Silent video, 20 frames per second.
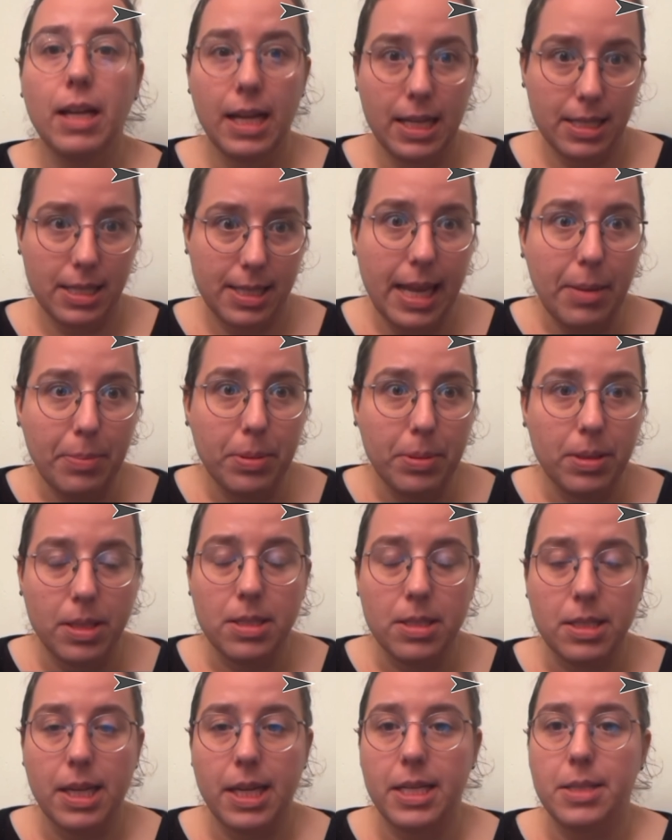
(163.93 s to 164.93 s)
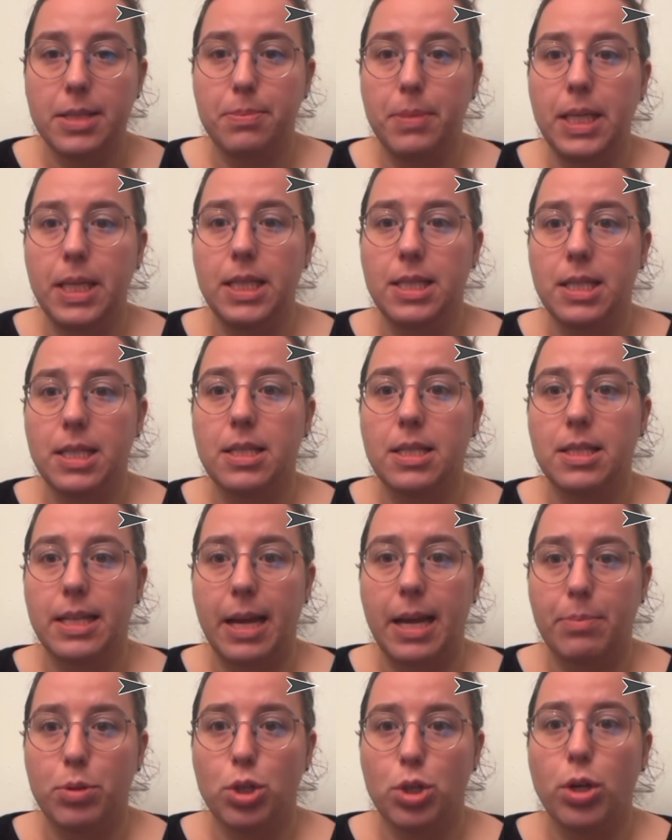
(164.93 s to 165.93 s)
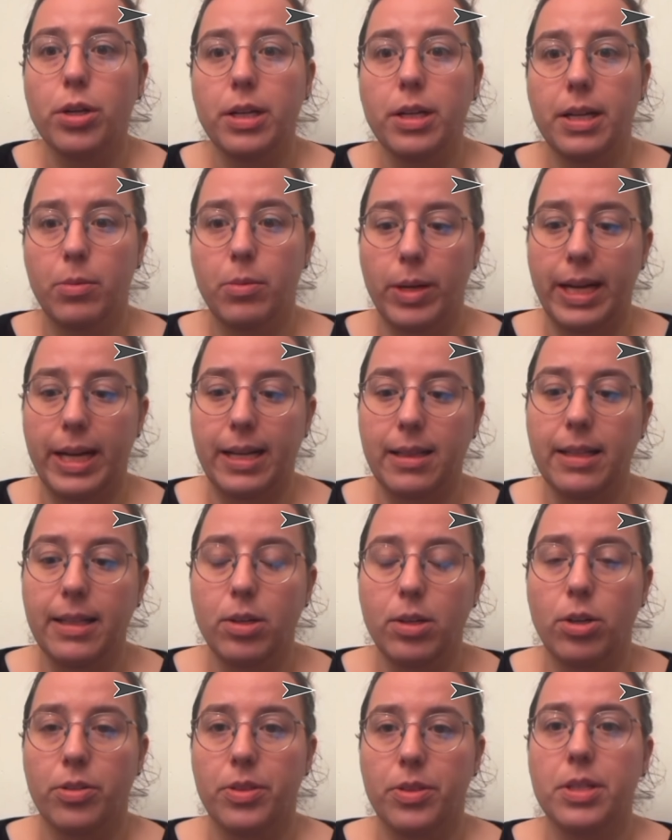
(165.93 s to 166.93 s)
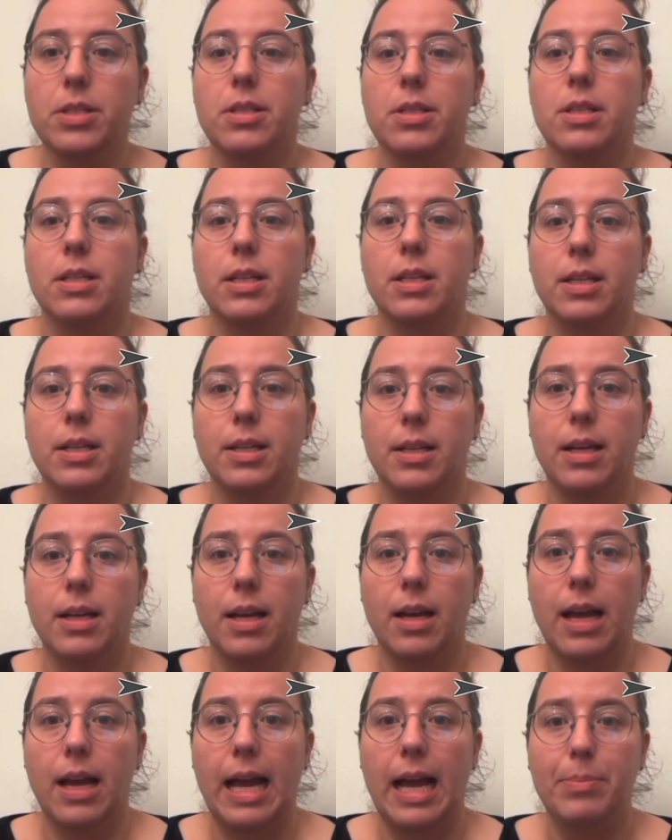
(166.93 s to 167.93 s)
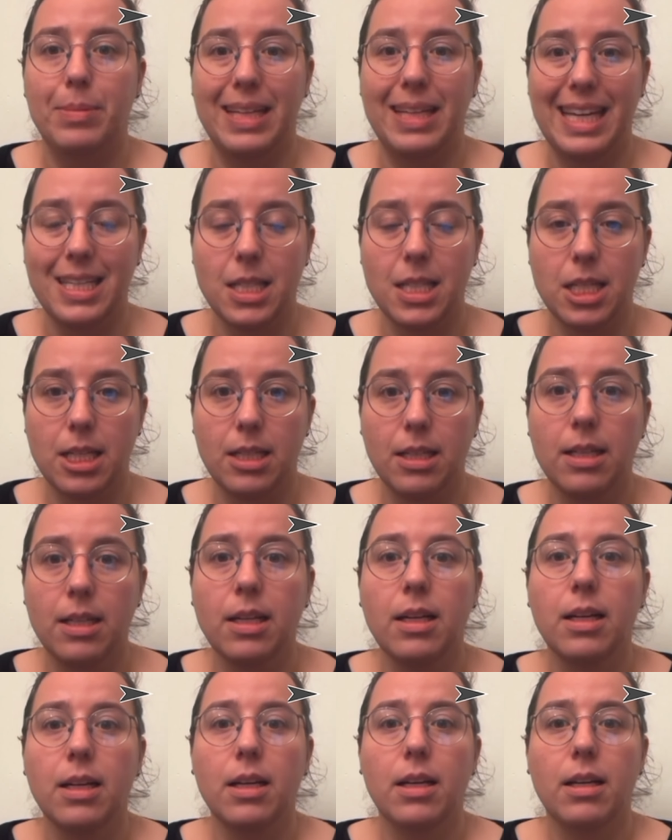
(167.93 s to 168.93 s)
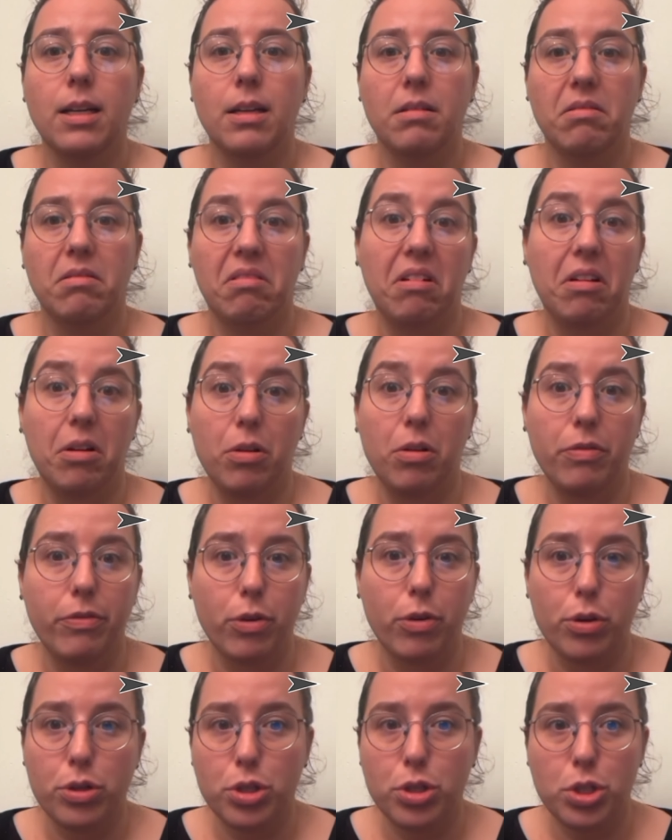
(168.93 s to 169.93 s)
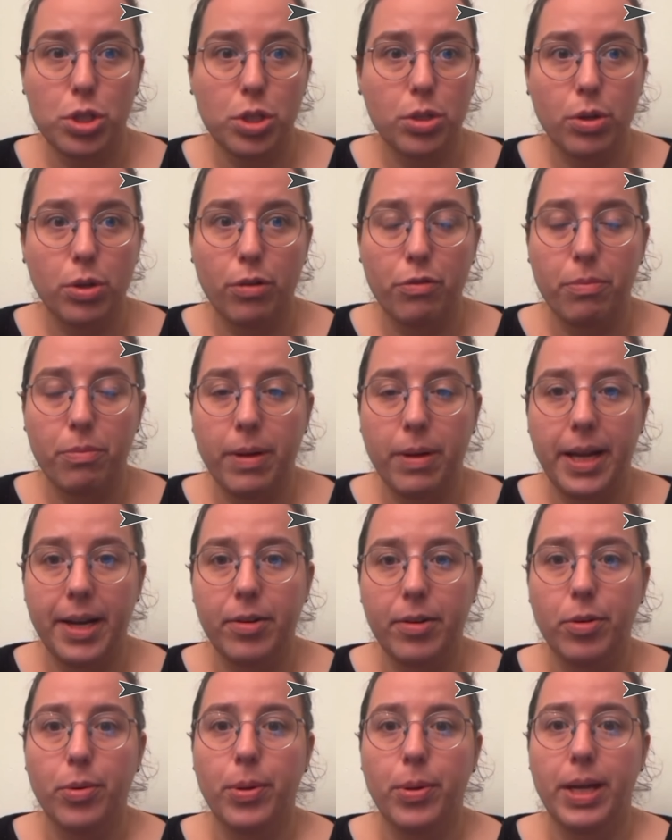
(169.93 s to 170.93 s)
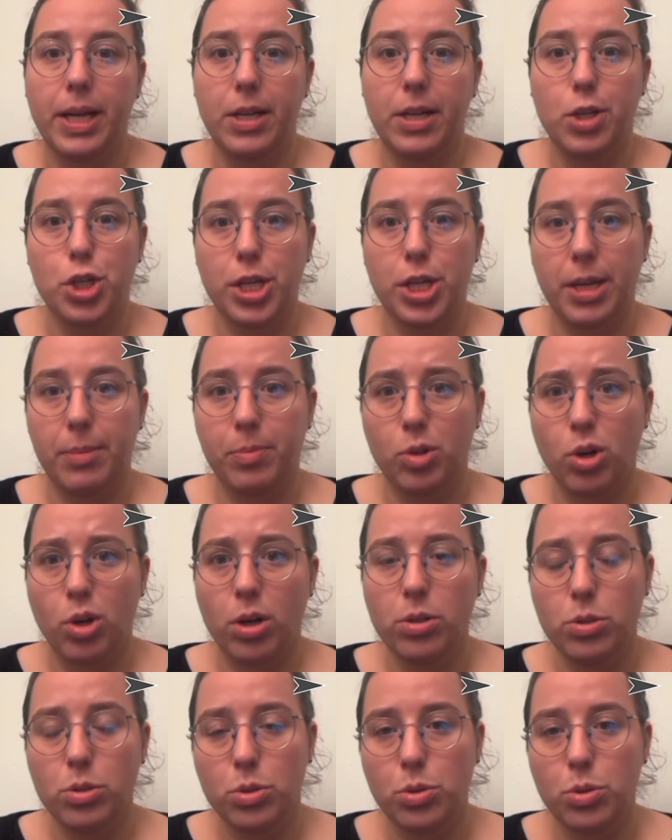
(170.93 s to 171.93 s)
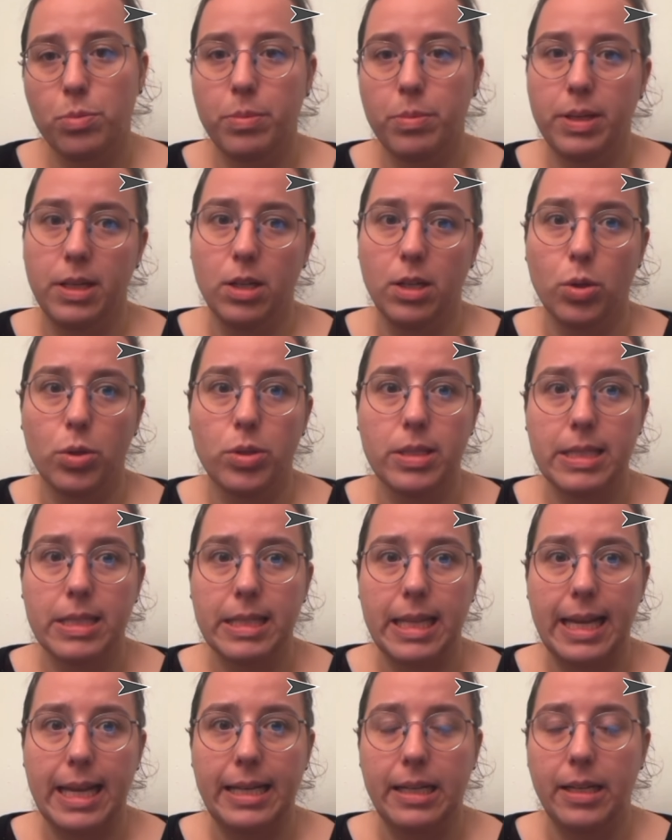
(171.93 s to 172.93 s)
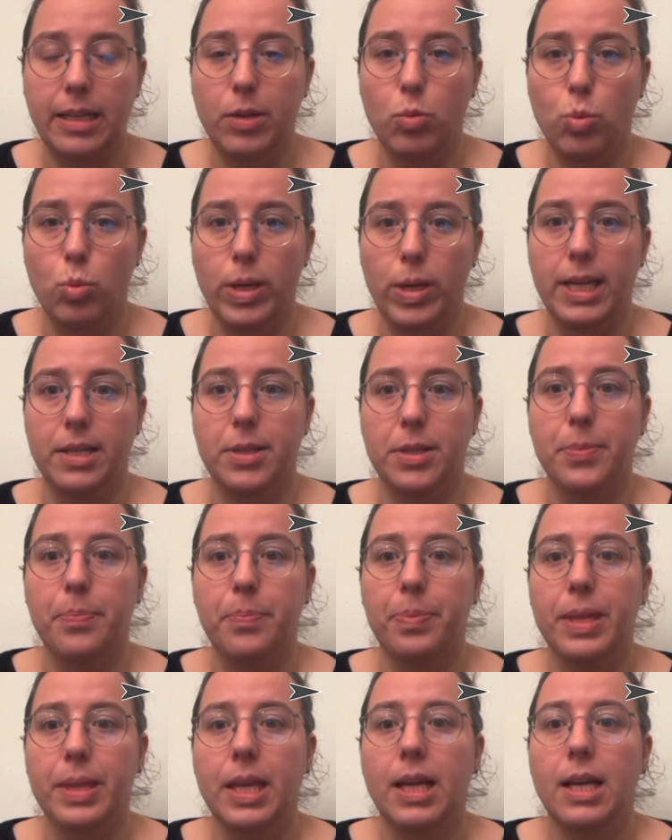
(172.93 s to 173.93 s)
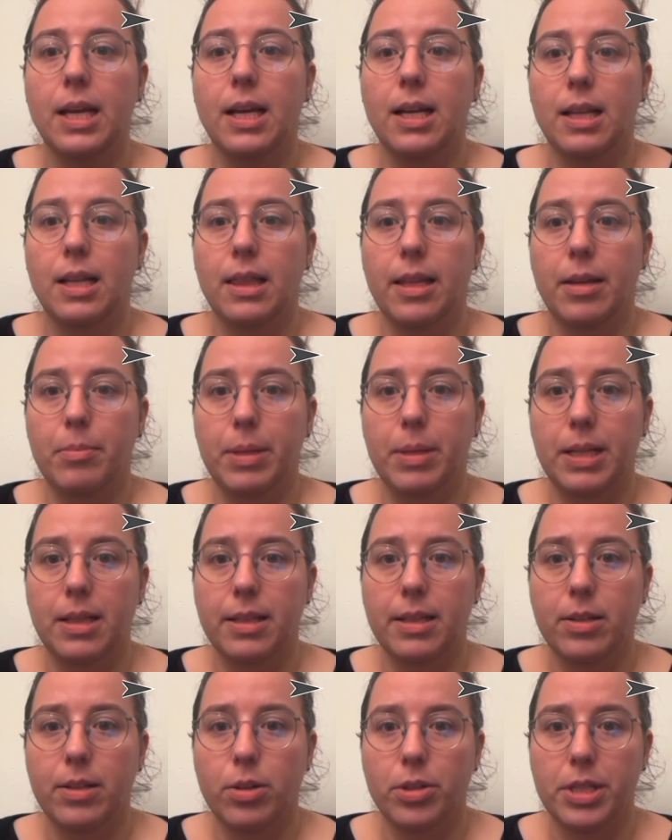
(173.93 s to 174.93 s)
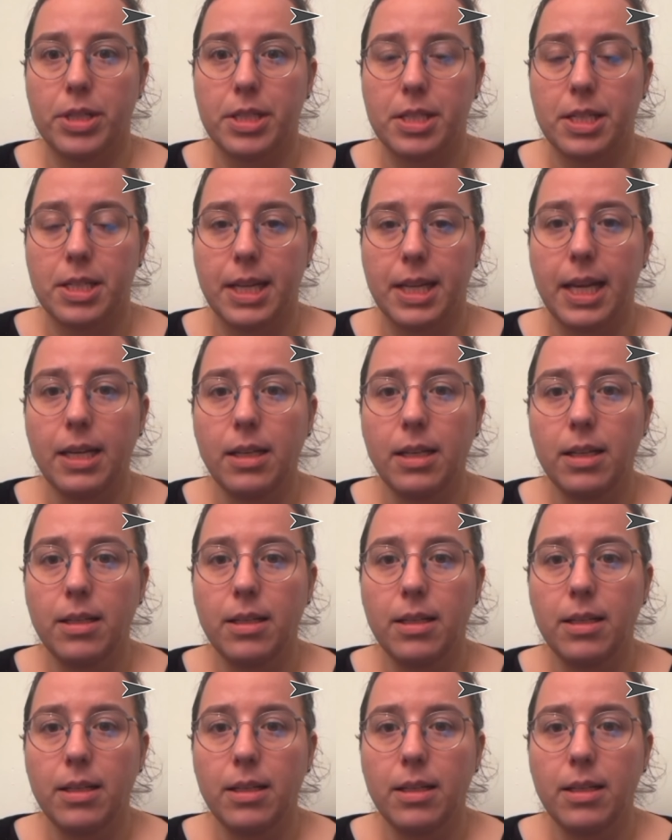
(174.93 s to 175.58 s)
Snap in this case means a snapshot, and when I click on this, I'm getting a version of my arrowhead shaped costume, but it looks slightly weird. Let me click on it again.